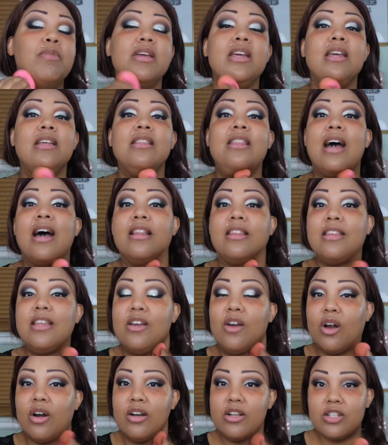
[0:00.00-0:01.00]
being that
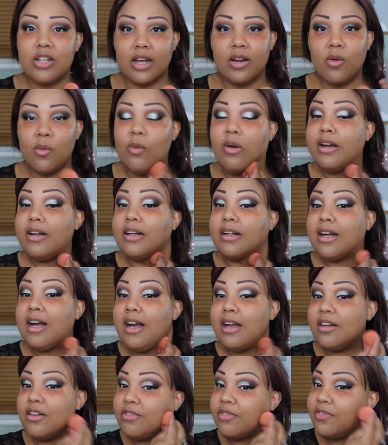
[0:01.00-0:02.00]
the orange, I don't want to
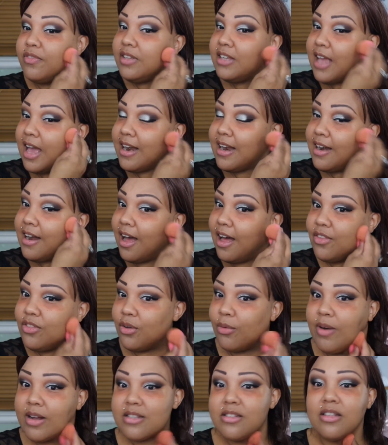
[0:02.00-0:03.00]
kind of get it on
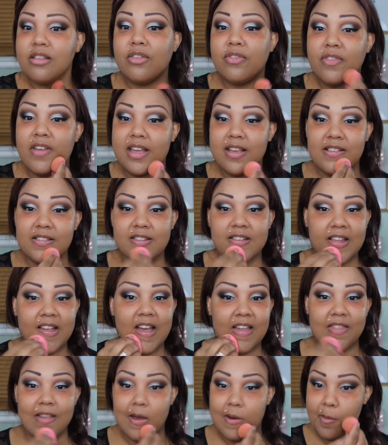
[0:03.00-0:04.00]
the rest of the face,
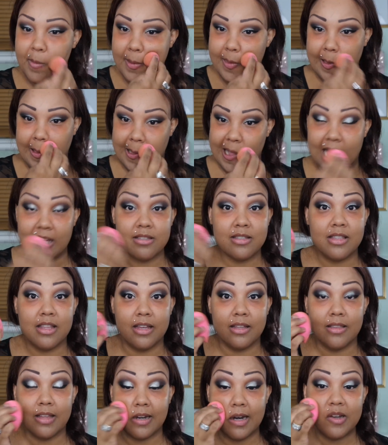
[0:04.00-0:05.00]
and that'll be the last
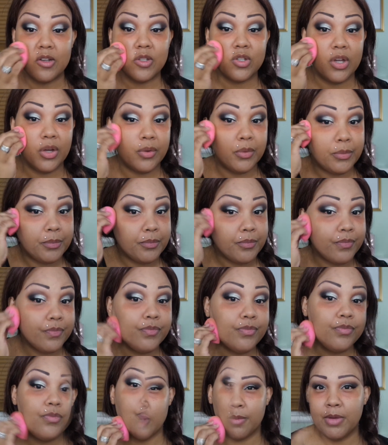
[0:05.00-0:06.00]
thing that I do.
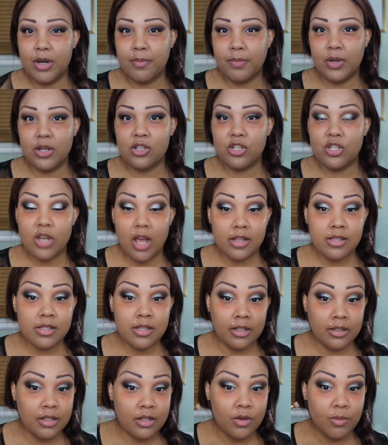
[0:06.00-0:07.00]
So I'm going to put
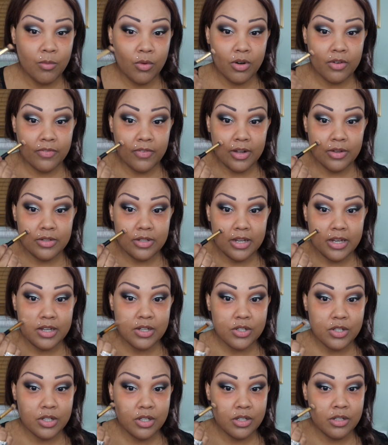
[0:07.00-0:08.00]
just a little more
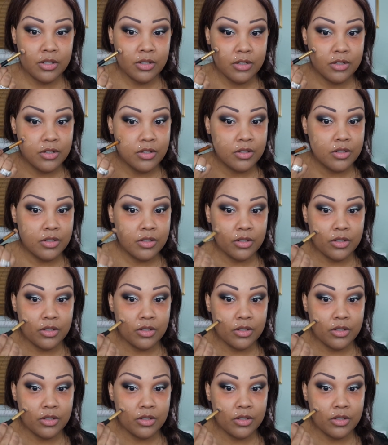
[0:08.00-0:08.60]
foundation.